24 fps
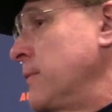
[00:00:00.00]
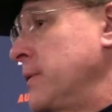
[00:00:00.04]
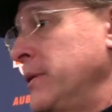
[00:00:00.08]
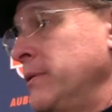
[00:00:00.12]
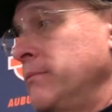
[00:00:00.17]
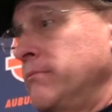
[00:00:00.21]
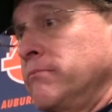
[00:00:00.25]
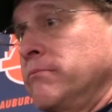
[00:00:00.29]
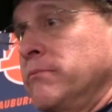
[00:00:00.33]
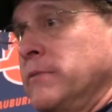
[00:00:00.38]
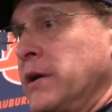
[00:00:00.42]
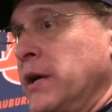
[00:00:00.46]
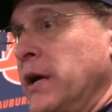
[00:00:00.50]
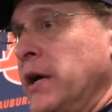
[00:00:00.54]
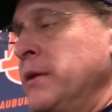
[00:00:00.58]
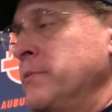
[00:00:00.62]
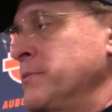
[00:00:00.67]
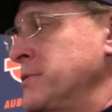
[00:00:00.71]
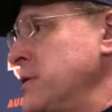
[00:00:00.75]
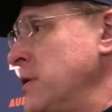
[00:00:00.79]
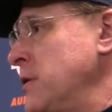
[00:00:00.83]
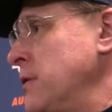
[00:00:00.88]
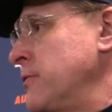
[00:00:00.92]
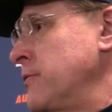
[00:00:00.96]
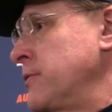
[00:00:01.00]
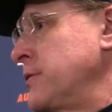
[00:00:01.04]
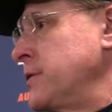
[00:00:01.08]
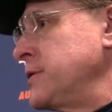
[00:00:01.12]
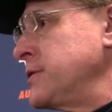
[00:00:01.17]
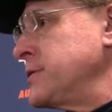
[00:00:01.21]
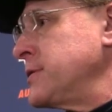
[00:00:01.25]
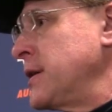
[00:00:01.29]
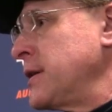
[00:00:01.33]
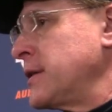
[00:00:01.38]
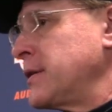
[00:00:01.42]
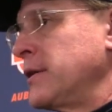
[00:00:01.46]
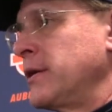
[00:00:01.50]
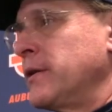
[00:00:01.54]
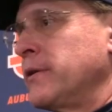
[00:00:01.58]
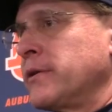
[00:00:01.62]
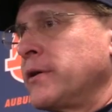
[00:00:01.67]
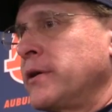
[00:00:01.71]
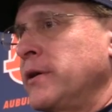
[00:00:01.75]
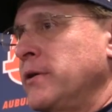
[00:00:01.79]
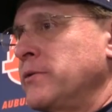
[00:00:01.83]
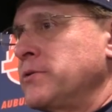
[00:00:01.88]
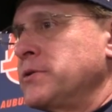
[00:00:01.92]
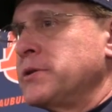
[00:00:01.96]
I mean, the game's over, you shake the
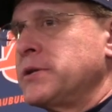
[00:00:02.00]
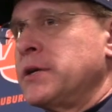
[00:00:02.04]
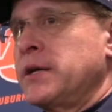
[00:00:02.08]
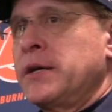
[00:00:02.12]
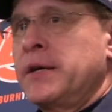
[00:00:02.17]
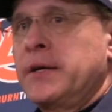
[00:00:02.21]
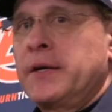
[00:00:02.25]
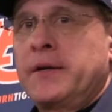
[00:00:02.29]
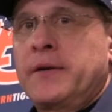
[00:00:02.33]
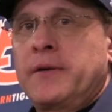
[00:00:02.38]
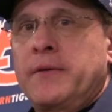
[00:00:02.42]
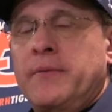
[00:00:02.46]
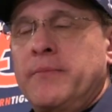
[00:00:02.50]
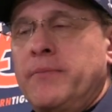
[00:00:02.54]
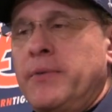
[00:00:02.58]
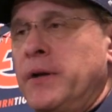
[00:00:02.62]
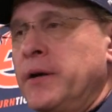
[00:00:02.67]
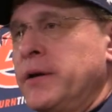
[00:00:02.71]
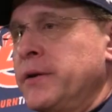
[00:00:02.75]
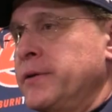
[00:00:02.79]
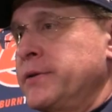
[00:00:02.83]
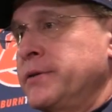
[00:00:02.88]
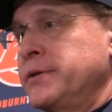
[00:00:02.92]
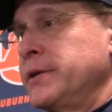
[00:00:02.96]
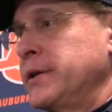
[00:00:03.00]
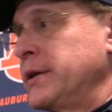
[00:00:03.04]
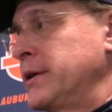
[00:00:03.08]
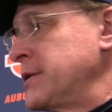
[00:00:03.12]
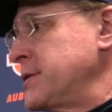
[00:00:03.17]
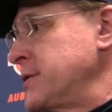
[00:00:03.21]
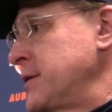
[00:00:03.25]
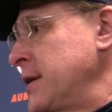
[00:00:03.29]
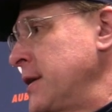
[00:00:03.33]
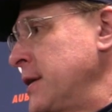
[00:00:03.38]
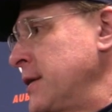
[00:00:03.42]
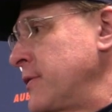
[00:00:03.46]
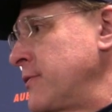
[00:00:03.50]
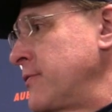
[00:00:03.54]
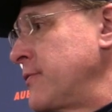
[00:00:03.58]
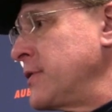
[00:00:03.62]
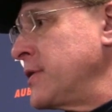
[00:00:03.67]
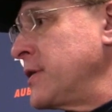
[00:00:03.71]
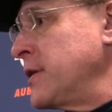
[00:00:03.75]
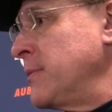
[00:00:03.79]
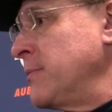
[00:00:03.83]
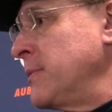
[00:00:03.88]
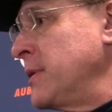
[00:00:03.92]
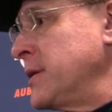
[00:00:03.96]
other coach's hand, players, you get a chance for
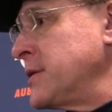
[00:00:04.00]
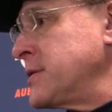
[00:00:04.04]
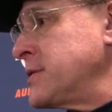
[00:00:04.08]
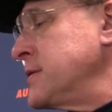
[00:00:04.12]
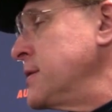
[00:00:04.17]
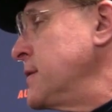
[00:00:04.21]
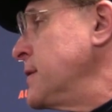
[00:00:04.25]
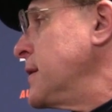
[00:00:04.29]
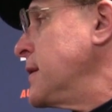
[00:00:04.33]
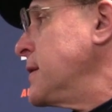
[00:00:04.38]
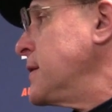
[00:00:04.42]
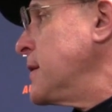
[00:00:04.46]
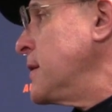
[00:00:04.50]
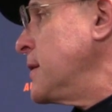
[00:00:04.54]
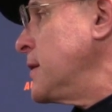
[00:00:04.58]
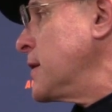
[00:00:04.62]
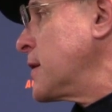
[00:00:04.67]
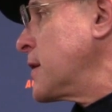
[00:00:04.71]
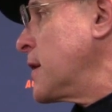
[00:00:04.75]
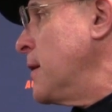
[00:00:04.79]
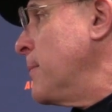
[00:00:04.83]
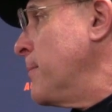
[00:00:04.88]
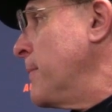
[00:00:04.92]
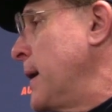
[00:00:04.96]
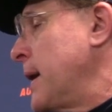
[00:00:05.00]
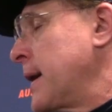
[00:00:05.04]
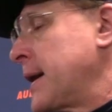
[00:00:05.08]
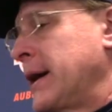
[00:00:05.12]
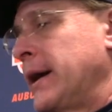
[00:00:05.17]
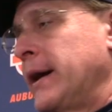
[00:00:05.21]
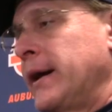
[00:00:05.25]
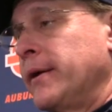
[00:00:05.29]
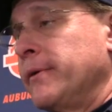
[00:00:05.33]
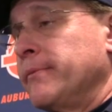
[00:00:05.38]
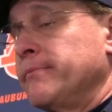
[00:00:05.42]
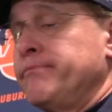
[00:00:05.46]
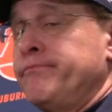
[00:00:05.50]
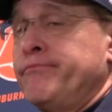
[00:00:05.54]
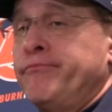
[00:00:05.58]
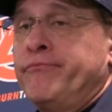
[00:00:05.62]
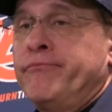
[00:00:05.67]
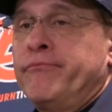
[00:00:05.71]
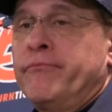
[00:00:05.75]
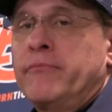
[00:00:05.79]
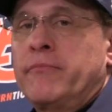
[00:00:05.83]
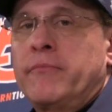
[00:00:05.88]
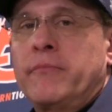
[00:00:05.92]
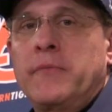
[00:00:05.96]
10 minutes, and then they tell you to come back out,
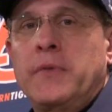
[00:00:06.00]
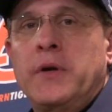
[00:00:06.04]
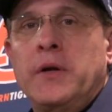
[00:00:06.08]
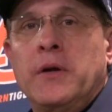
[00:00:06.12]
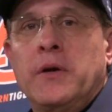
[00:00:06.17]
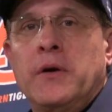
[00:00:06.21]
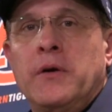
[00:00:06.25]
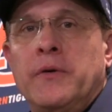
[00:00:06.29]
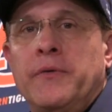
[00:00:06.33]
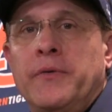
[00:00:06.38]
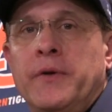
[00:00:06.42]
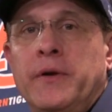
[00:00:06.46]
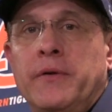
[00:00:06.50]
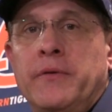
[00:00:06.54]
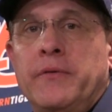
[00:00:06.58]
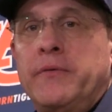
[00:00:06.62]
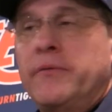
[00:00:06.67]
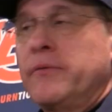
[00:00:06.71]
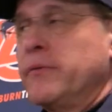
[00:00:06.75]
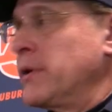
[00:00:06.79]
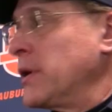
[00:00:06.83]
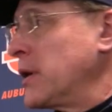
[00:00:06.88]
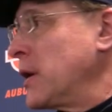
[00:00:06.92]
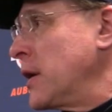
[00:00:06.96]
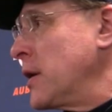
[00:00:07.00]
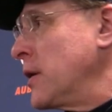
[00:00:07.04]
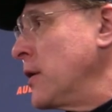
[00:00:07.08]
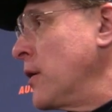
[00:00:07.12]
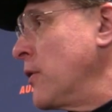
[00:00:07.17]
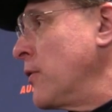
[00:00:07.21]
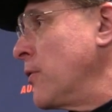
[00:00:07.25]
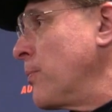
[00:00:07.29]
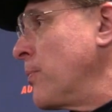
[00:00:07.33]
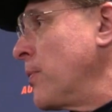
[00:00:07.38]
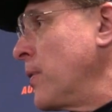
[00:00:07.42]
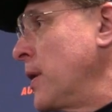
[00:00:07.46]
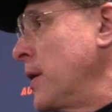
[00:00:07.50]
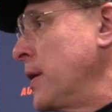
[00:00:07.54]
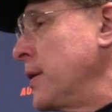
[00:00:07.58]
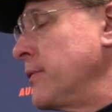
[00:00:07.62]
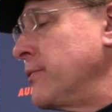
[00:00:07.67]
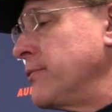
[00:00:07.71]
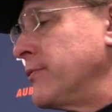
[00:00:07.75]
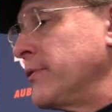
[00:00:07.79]
you know, and then they got another play.